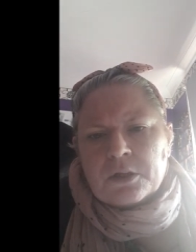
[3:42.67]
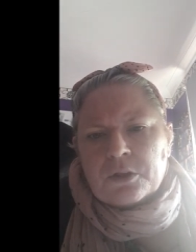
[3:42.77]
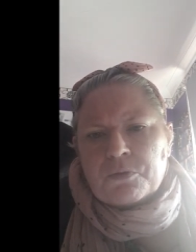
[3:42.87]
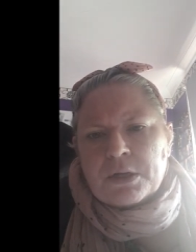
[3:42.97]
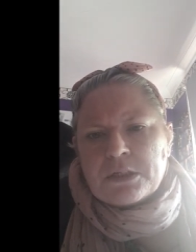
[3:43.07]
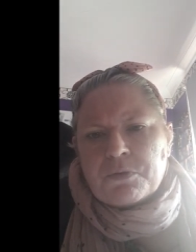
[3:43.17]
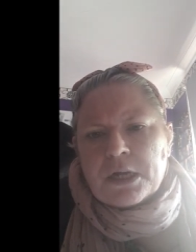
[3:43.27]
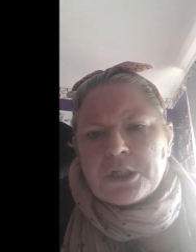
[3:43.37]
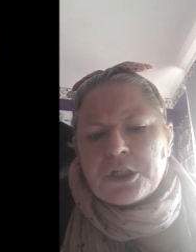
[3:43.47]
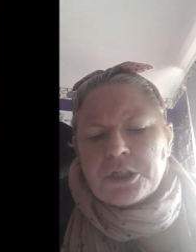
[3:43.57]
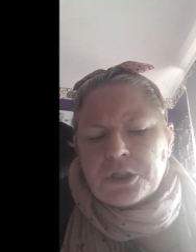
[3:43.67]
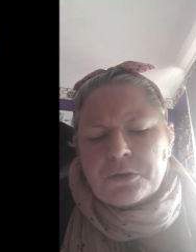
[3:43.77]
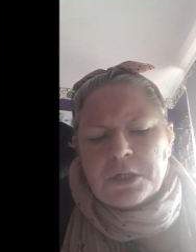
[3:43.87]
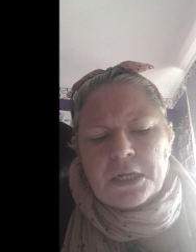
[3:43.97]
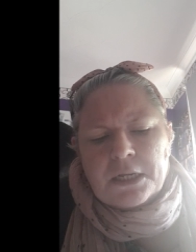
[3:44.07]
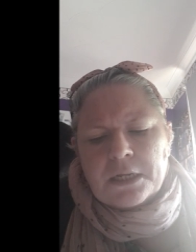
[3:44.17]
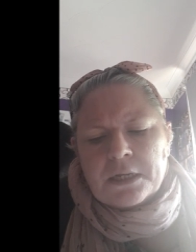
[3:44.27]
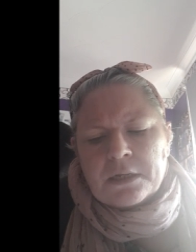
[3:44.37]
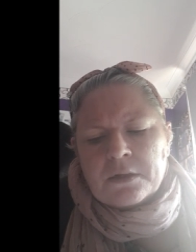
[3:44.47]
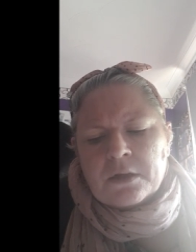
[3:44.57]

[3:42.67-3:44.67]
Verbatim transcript: The resurrection is unique.